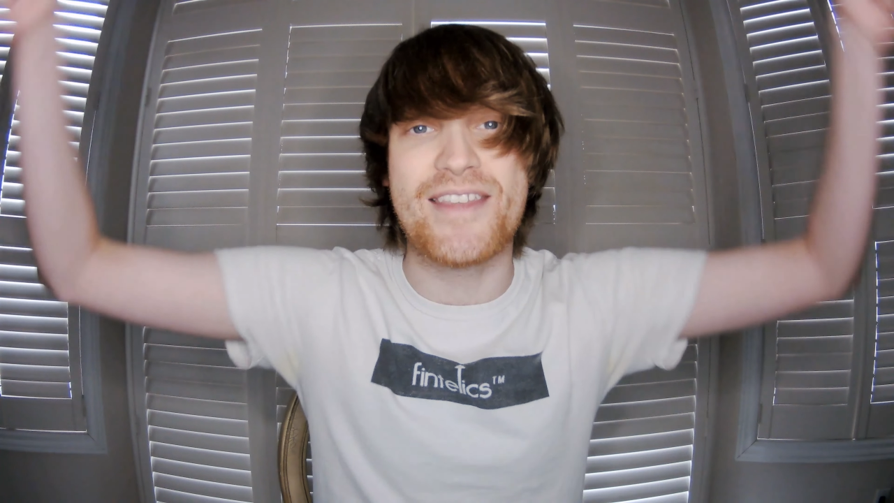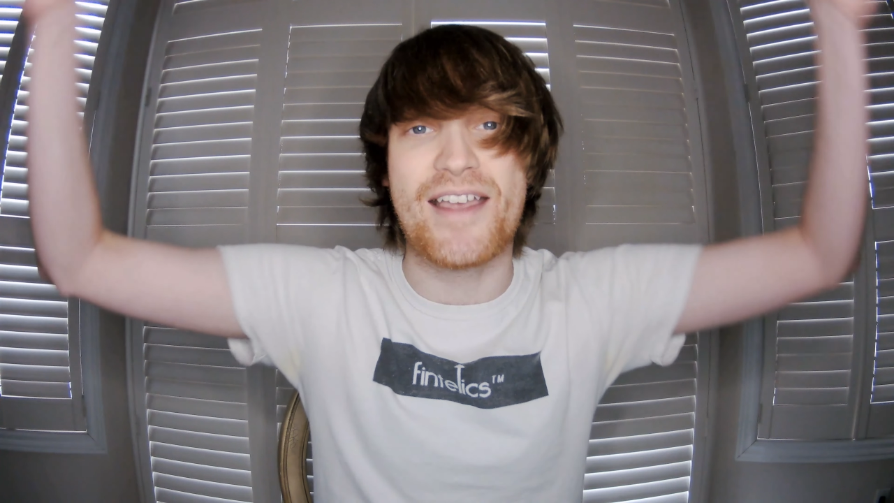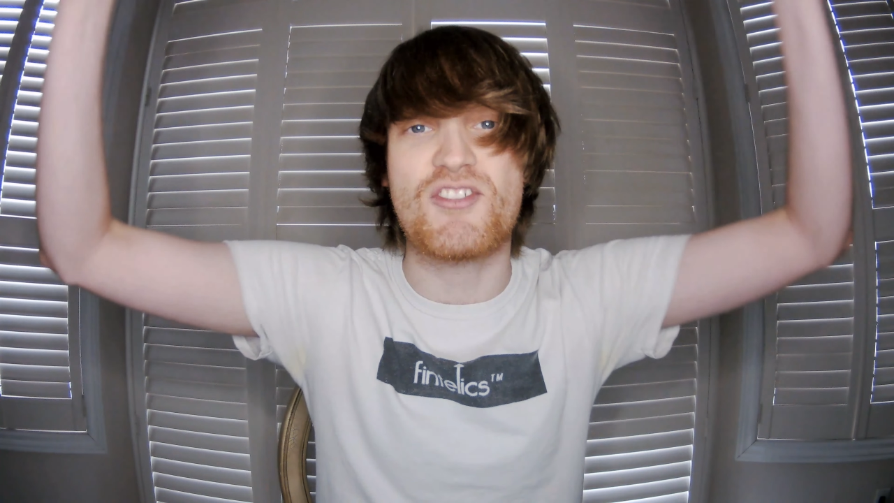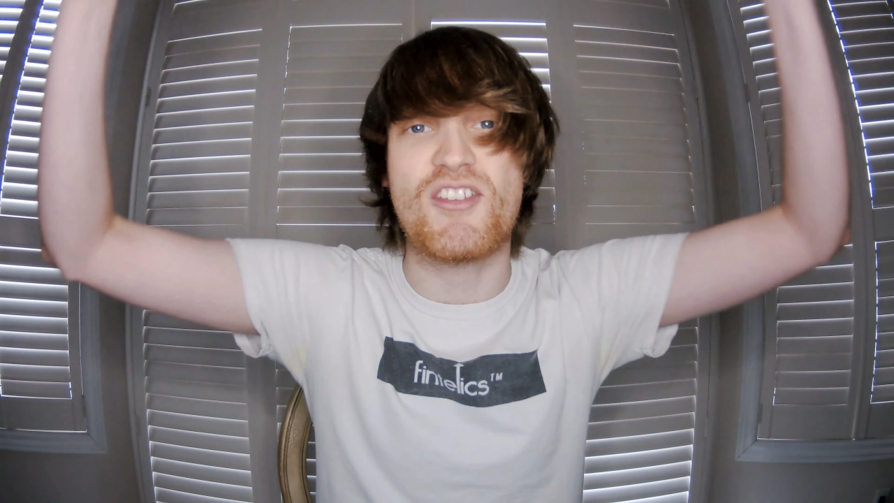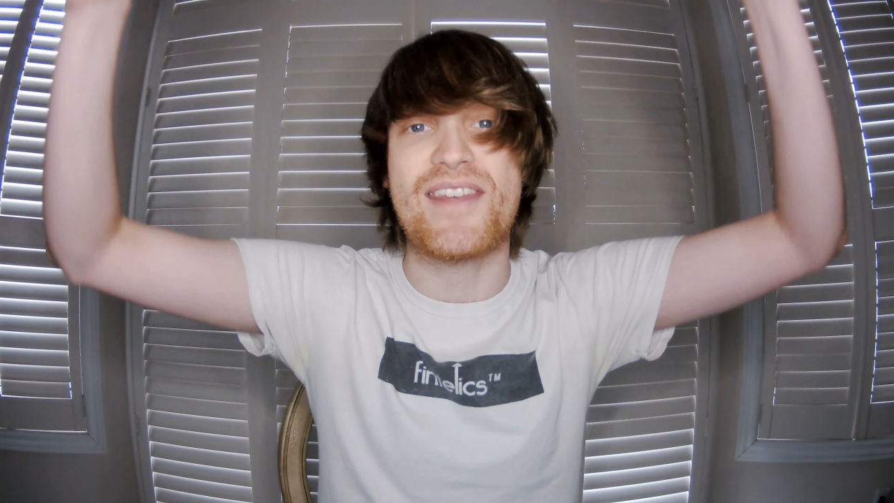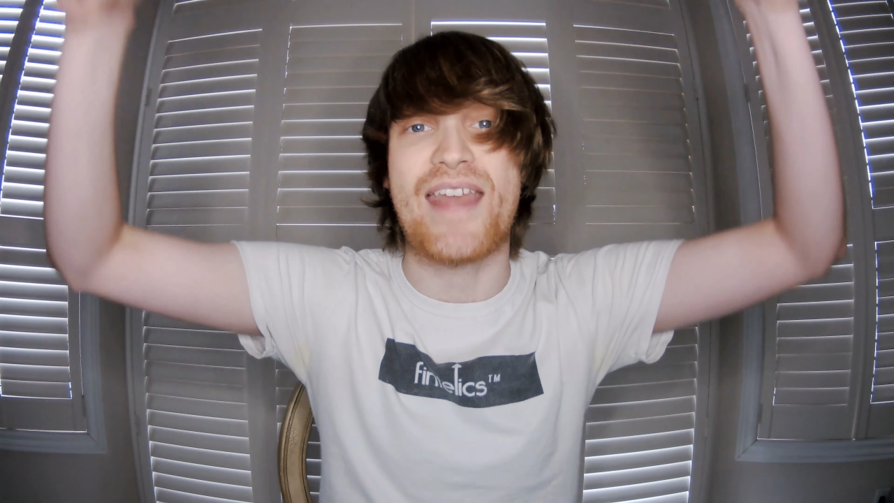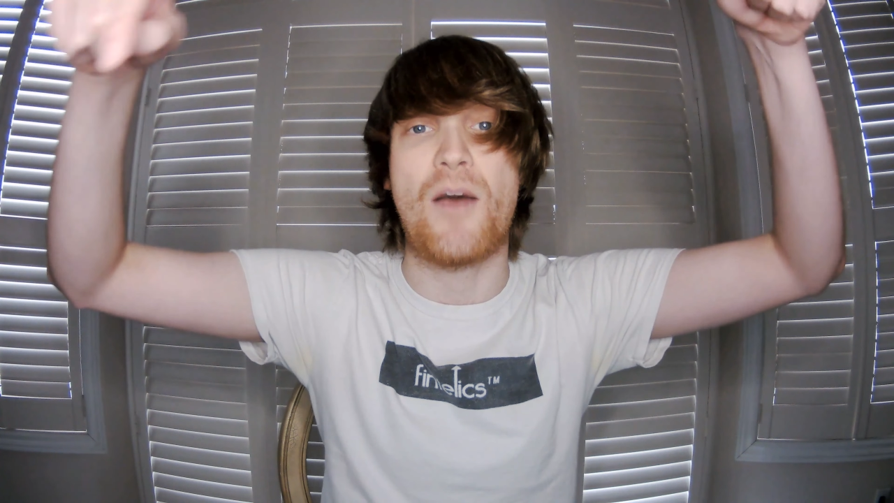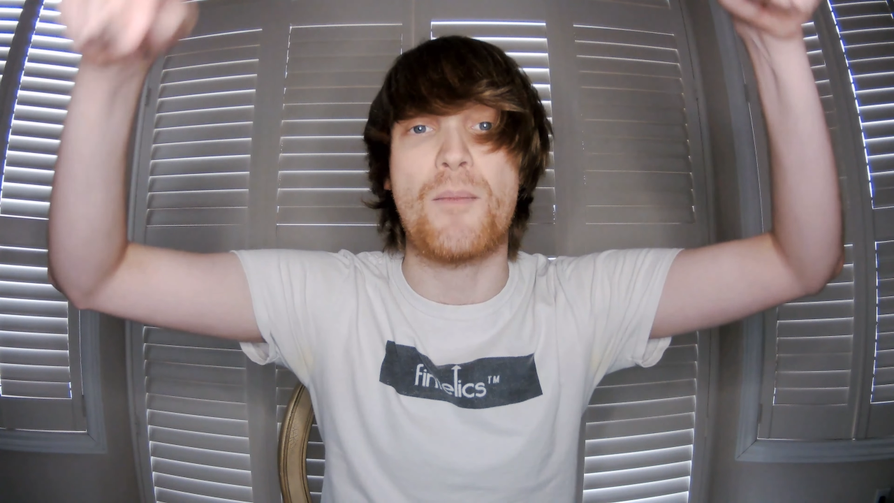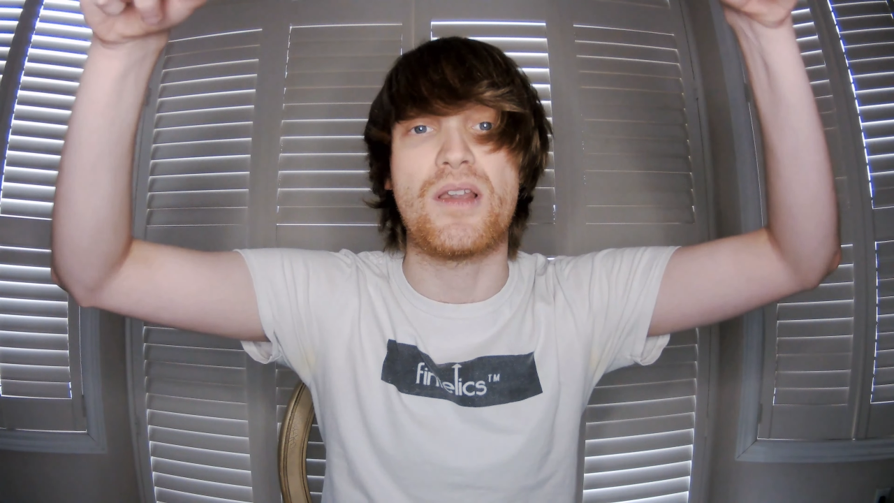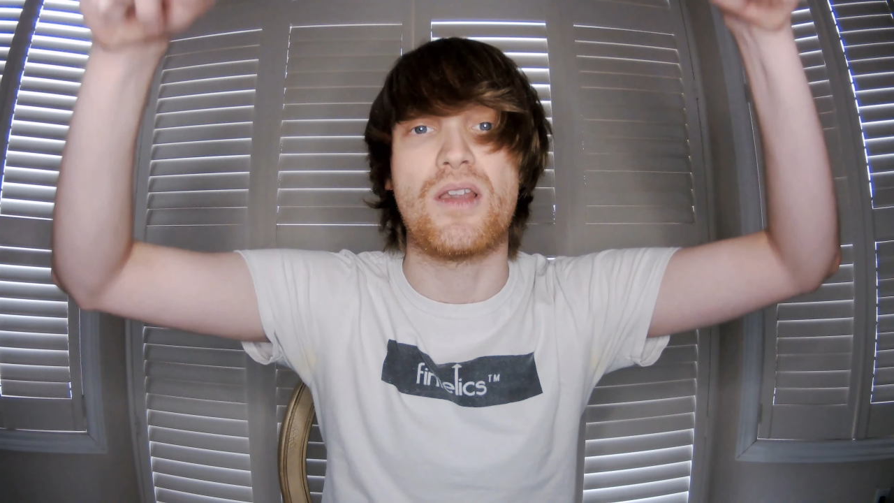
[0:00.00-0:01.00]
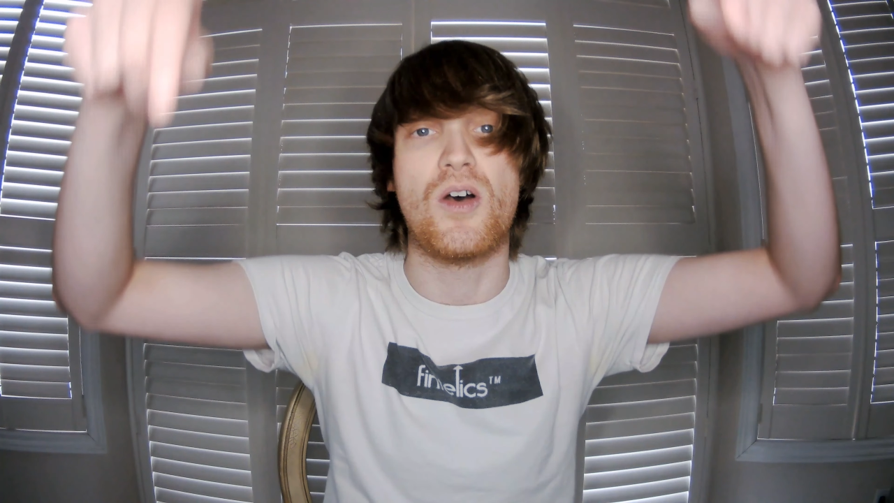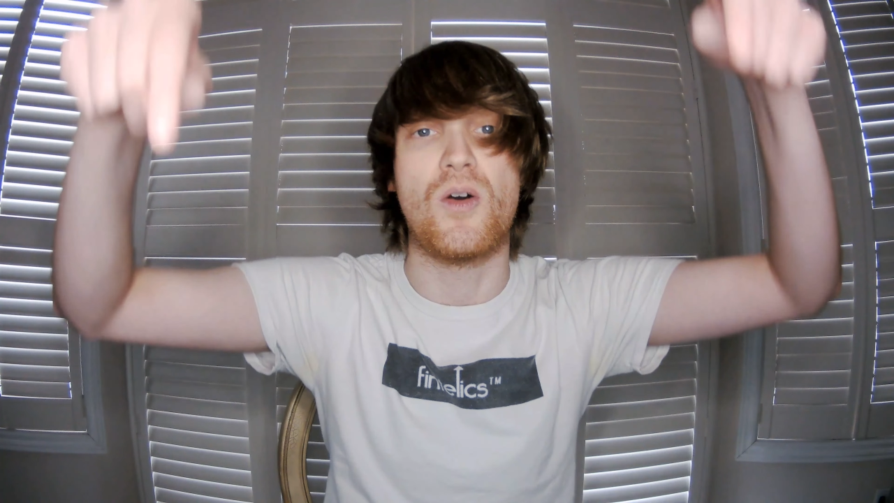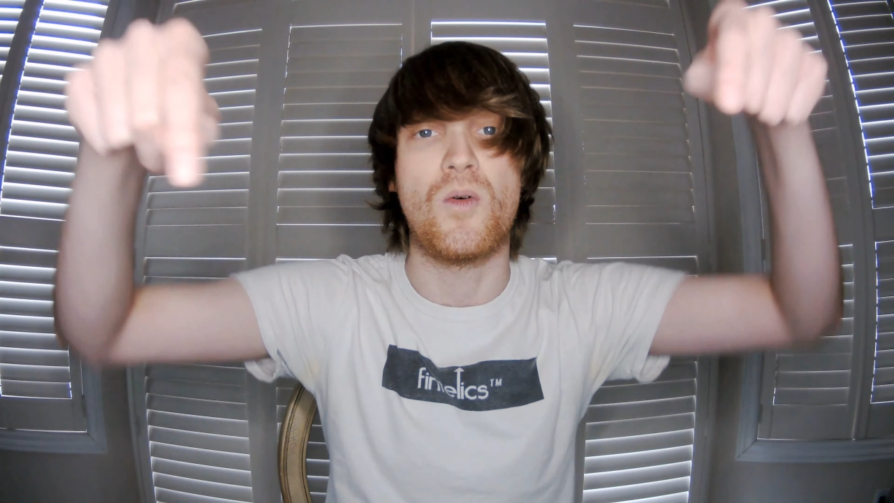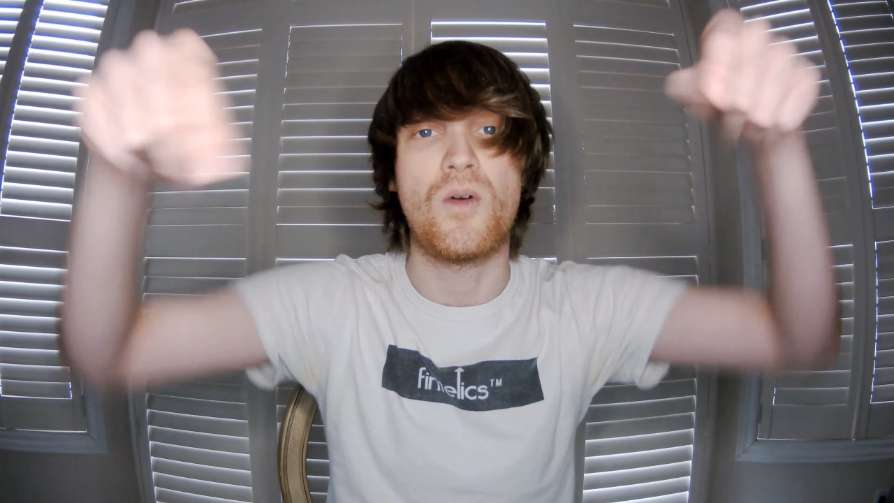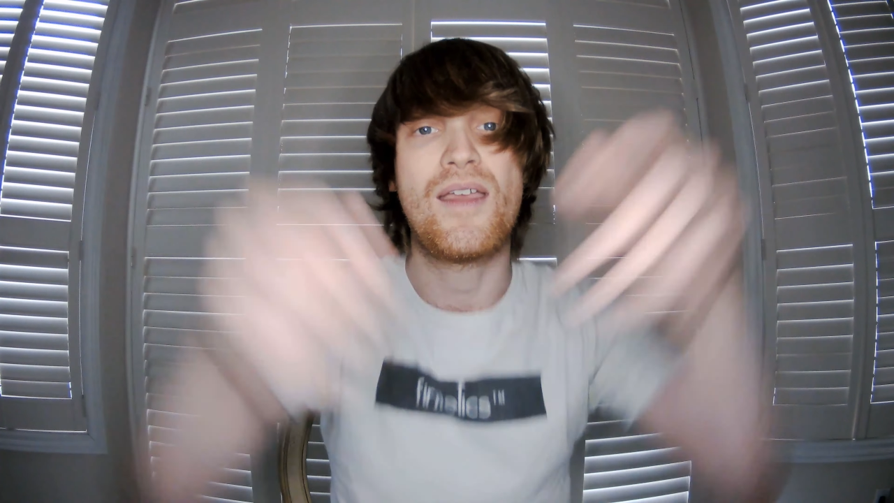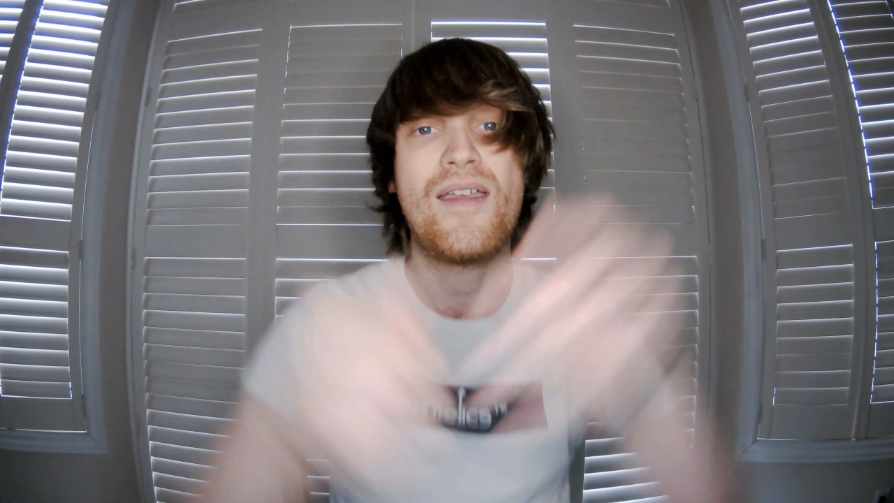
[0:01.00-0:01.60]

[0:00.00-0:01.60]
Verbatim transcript: section down below.